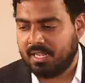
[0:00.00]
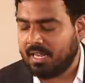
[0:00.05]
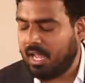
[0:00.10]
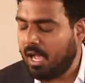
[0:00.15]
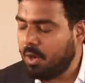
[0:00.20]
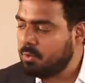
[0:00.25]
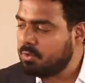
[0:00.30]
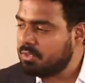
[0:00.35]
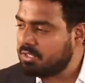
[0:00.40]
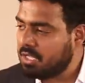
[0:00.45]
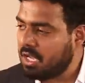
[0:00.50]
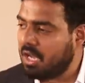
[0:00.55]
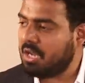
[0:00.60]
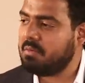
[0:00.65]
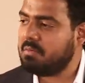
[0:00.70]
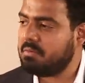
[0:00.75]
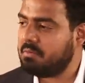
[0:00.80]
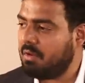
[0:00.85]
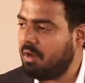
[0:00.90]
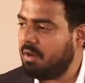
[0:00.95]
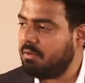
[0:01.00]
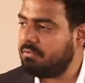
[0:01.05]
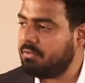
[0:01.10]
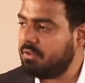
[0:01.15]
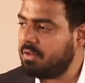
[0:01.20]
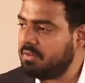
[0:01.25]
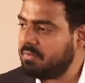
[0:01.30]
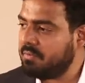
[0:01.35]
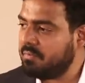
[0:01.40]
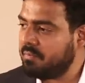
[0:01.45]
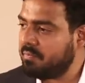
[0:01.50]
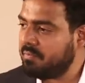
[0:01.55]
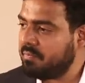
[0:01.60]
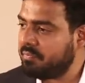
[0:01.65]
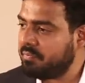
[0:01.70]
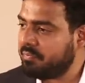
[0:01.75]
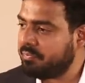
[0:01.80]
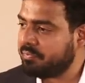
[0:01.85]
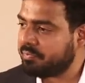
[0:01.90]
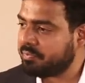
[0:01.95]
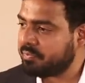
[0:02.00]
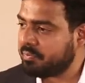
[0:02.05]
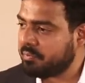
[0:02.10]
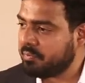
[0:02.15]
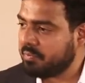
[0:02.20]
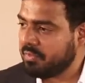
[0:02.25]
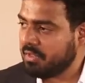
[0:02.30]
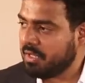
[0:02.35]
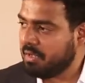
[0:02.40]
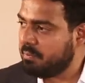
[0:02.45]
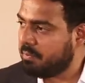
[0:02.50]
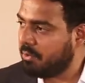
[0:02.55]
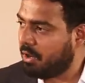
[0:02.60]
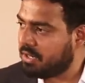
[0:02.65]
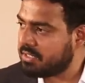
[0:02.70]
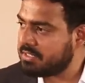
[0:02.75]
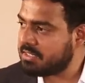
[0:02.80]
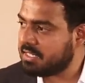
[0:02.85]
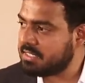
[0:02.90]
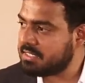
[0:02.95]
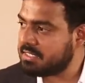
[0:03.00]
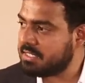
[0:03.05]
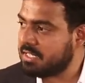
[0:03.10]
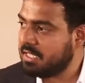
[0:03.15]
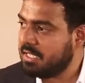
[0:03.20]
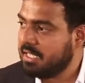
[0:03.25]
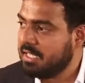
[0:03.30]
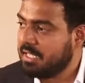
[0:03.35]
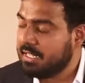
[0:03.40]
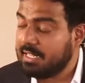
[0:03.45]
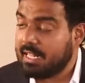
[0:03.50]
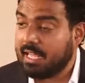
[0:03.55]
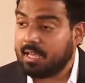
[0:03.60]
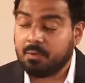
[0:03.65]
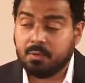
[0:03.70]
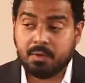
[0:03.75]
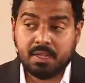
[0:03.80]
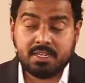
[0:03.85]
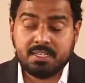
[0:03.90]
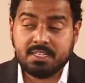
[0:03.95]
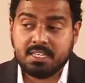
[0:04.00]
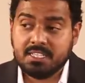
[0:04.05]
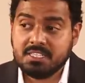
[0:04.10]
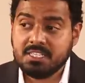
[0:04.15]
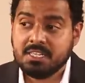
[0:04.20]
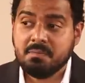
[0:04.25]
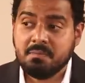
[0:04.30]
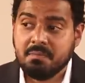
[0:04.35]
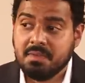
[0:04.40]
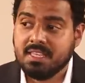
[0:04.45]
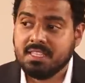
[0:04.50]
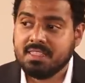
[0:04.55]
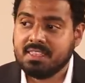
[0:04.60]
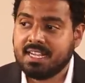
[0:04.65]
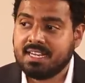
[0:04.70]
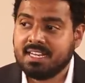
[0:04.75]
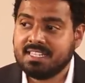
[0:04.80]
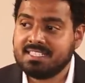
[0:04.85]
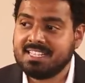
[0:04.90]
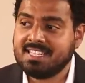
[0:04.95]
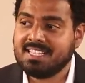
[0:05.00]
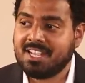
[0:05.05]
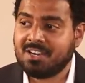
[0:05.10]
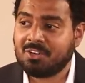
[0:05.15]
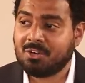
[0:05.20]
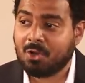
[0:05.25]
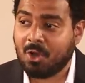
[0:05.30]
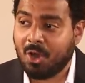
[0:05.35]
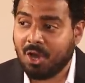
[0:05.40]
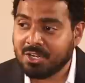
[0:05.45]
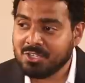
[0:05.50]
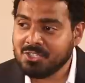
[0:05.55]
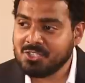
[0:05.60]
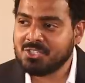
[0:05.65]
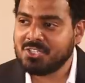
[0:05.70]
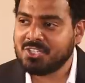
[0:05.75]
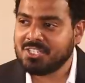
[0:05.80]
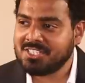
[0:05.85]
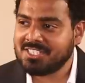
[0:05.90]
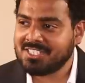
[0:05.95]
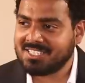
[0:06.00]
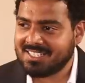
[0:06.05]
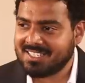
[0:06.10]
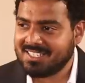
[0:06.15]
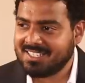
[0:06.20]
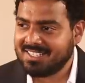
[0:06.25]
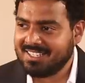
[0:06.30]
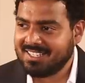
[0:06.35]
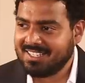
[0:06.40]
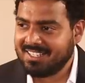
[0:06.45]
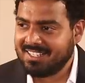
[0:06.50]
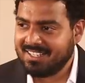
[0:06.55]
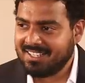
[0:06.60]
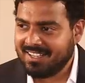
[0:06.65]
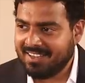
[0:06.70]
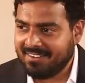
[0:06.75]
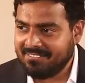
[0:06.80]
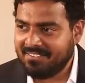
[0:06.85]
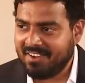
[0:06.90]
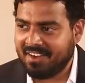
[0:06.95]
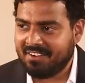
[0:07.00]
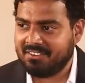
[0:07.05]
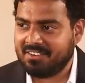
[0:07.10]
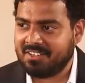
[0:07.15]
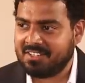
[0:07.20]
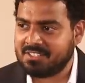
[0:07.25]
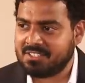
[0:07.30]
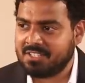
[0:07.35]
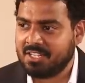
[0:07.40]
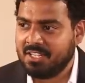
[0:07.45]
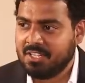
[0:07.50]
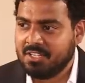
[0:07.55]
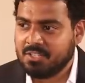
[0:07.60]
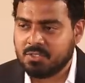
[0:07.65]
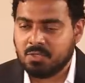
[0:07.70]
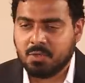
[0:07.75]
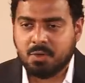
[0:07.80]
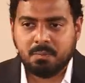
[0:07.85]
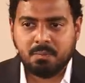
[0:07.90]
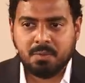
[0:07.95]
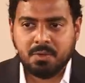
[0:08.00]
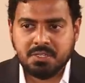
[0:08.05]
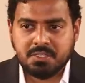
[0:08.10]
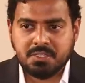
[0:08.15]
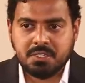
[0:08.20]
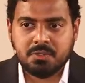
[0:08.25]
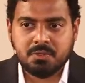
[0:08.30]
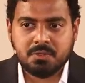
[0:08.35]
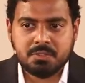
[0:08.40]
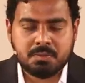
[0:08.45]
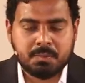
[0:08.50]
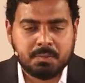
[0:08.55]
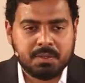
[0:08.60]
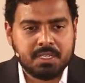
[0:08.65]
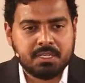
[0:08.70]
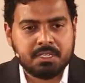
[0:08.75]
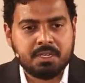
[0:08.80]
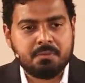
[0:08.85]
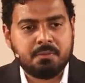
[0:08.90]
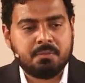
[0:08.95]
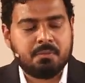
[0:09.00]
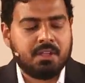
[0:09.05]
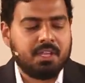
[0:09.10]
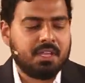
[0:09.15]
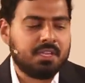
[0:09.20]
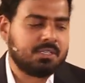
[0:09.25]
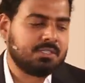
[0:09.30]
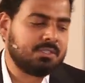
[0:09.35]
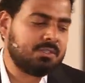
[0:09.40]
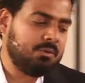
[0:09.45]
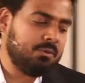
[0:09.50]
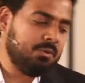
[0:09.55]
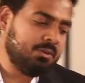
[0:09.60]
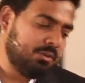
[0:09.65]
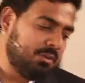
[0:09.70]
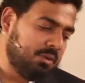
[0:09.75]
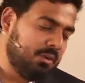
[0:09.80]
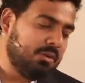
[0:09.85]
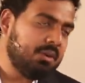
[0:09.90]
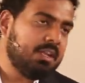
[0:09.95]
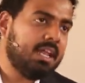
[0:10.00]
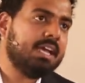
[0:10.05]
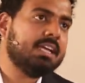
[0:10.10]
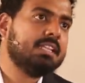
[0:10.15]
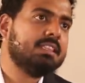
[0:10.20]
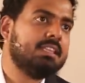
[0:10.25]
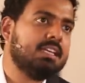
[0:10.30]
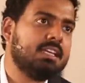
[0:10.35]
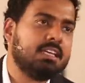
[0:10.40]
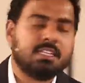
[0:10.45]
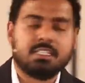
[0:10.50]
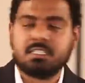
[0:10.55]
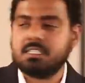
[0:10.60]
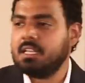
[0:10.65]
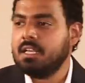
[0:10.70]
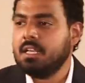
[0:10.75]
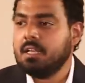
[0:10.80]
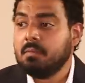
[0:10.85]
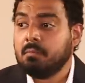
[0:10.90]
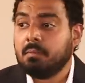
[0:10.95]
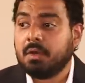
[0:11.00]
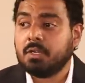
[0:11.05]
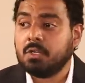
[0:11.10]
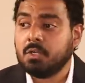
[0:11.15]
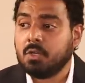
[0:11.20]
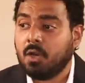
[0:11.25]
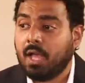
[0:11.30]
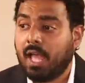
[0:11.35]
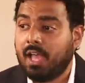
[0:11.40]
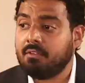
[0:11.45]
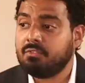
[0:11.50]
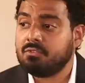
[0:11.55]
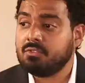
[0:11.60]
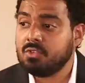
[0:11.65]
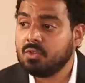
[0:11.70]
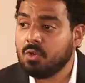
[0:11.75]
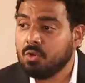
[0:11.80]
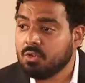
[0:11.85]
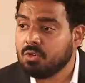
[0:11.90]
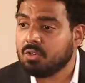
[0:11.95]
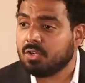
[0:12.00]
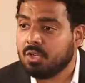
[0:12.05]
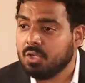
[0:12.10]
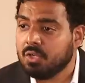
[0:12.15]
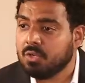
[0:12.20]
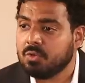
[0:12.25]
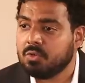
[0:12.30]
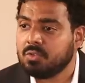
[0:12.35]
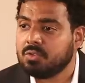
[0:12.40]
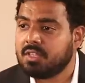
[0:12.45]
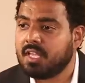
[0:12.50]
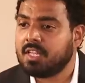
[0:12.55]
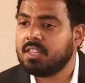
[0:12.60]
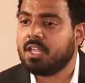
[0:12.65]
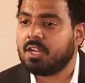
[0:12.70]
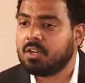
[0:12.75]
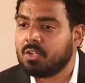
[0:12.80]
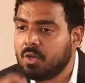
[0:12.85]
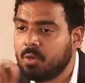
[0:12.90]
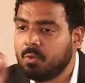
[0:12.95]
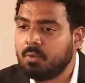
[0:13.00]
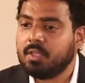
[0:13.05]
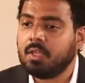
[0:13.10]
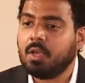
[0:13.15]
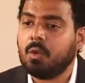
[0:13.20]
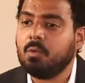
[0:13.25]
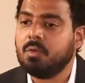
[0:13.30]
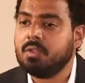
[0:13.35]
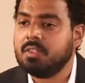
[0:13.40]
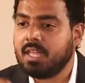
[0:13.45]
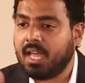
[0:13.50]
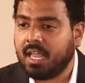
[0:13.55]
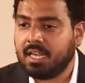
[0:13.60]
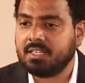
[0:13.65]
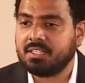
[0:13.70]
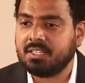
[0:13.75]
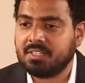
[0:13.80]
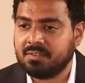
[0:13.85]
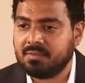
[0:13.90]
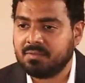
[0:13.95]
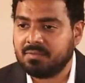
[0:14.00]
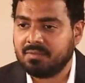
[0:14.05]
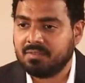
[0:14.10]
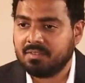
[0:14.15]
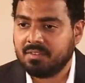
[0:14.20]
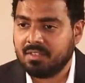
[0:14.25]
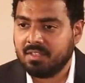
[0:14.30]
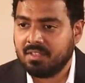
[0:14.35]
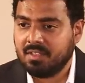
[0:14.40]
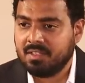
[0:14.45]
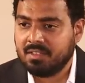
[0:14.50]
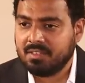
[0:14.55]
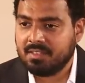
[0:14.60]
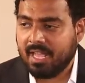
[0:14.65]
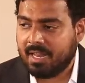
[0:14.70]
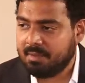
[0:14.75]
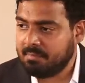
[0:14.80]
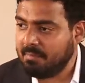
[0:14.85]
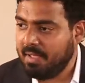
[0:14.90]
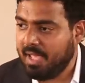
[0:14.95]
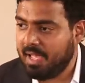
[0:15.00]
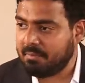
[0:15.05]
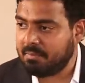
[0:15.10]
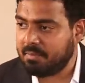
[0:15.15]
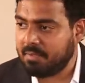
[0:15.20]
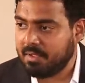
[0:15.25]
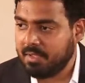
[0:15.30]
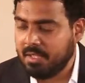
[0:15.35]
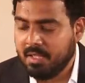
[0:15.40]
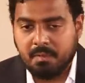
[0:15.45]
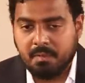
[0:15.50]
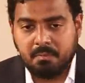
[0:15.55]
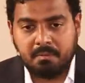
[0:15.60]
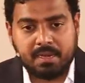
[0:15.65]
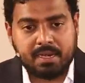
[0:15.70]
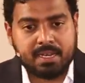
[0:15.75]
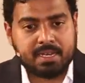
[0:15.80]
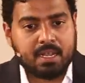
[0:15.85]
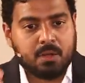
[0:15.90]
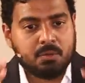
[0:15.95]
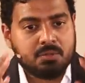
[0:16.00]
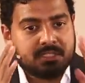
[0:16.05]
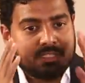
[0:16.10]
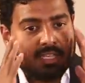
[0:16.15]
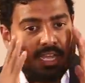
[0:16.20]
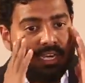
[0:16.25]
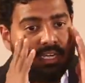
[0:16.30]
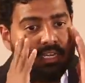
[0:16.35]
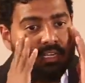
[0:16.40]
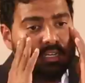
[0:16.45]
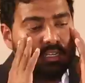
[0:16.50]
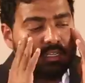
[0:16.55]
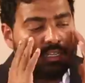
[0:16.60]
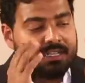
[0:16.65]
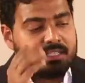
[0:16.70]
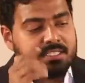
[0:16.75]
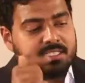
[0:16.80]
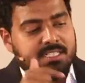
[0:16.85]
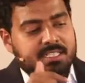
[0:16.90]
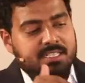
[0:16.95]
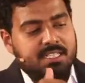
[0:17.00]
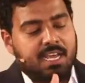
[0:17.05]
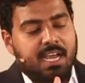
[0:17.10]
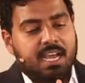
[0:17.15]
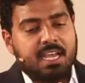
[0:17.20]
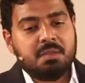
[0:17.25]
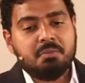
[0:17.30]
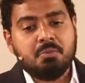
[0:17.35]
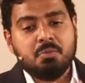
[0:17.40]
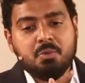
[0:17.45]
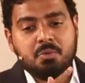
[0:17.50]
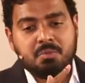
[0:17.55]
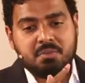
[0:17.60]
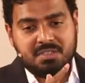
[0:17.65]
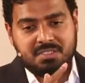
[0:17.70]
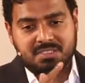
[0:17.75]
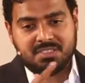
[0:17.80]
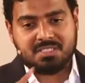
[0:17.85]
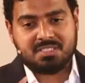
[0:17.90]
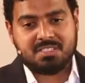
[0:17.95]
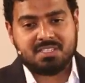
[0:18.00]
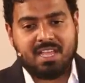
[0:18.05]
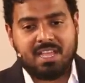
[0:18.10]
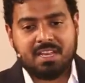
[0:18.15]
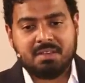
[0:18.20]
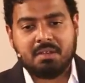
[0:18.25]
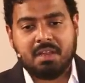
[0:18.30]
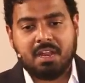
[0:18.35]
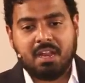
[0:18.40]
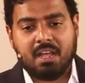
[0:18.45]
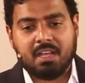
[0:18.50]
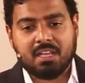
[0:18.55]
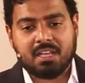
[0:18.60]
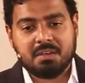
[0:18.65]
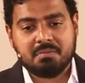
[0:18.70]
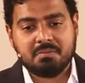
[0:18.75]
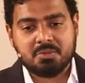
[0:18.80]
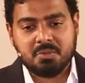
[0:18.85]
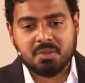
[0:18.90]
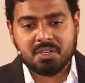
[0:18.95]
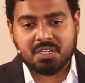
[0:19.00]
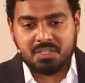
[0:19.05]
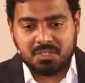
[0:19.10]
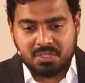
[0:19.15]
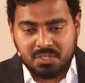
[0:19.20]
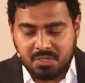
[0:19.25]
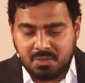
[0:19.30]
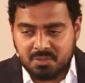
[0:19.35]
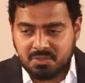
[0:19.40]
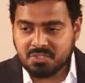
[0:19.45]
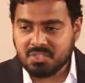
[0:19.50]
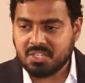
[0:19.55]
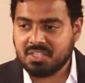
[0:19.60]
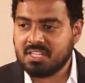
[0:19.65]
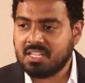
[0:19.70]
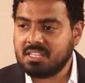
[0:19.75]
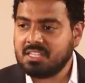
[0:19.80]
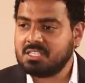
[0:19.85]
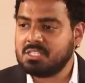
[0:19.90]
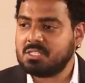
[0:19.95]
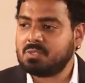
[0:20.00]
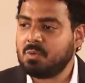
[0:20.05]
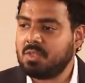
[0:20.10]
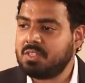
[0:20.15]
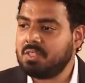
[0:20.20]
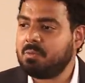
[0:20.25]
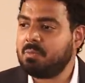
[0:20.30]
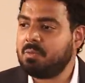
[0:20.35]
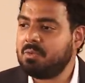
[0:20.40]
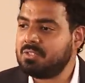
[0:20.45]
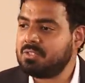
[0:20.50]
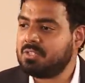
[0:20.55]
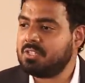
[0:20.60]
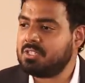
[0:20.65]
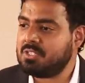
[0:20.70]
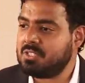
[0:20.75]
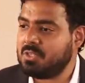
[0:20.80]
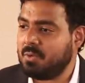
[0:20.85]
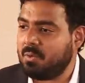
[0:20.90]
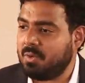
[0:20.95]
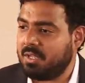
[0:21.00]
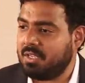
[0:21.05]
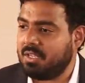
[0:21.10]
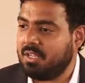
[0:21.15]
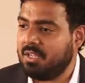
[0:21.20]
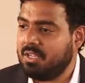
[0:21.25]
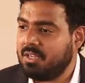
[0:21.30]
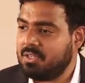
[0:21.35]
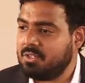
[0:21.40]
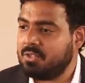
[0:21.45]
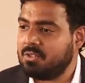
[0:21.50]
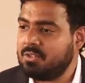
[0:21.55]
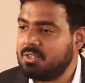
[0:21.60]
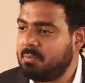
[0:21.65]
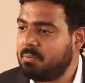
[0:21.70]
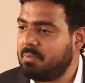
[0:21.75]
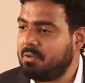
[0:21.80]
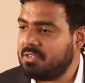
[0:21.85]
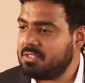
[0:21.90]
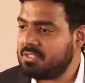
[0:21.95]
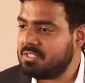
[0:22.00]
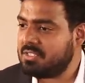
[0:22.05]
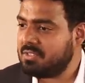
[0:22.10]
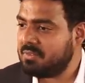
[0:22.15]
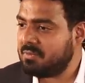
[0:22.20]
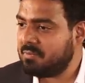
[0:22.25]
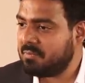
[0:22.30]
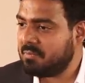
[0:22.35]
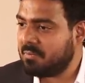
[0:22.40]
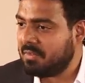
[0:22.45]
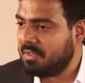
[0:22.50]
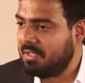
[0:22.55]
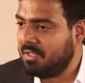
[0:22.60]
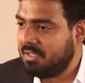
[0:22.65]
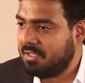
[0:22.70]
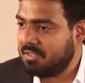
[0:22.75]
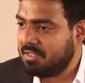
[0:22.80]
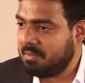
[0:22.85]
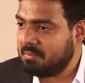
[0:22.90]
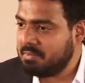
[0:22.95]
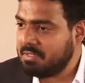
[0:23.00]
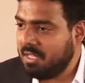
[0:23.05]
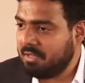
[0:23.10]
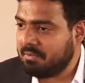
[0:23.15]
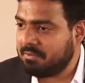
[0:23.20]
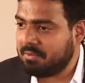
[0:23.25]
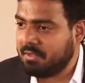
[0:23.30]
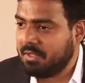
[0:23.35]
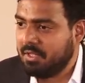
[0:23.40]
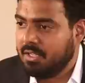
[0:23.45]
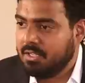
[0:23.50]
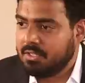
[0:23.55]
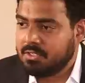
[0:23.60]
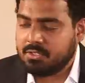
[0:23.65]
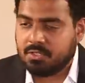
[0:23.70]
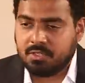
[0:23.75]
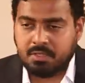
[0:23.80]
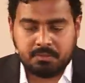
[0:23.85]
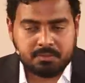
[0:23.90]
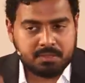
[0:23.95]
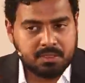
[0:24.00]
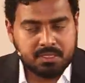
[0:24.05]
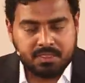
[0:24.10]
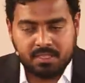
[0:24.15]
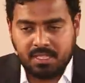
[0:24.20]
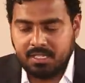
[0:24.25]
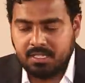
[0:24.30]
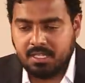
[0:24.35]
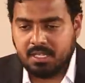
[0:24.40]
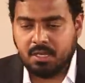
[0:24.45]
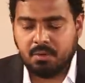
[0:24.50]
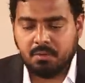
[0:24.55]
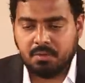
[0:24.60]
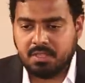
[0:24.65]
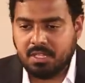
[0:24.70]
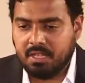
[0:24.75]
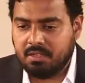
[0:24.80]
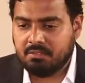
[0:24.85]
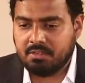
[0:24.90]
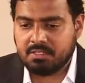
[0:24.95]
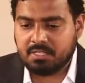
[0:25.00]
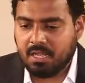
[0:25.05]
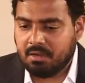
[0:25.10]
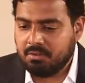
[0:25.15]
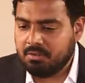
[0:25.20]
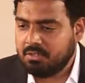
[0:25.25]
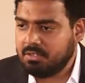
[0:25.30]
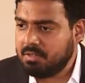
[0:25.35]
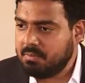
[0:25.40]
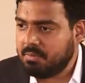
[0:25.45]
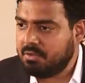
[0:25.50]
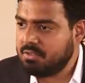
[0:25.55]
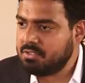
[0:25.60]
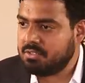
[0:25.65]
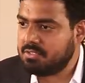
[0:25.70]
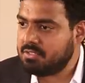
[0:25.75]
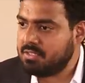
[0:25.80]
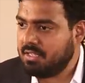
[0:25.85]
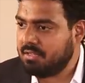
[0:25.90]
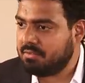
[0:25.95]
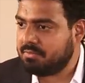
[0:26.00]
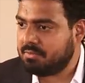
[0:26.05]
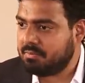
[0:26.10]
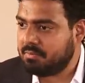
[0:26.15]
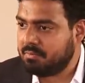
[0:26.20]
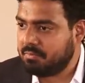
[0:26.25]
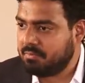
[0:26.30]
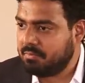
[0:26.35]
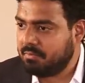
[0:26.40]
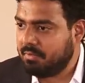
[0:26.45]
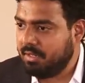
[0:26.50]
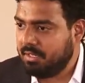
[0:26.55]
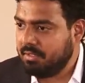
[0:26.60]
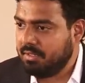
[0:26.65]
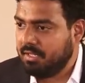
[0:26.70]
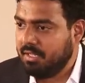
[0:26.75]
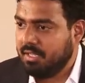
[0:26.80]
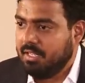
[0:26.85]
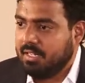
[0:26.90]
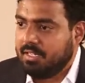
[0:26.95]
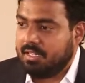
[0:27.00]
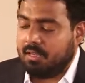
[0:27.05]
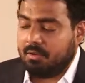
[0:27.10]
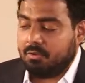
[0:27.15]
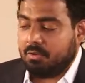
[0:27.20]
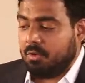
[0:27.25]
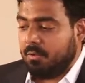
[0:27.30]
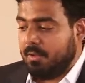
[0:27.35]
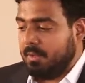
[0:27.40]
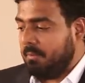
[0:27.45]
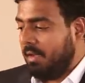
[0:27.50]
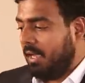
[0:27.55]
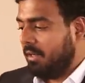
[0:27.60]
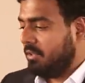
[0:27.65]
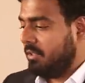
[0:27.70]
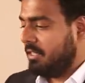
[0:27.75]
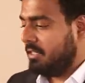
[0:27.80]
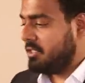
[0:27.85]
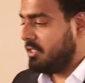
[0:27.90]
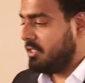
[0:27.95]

an outcome of a process. Now, it doesn't mean that it's in their conscious awareness. So a person who's being depressed would go like this, but have no clue that they're going over that map. But an outsider can see the eye movements and come to a conclusion that this is what the person is doing to depress themselves. So the thinking over there is, how do you depress yourself, right? Now, going back to the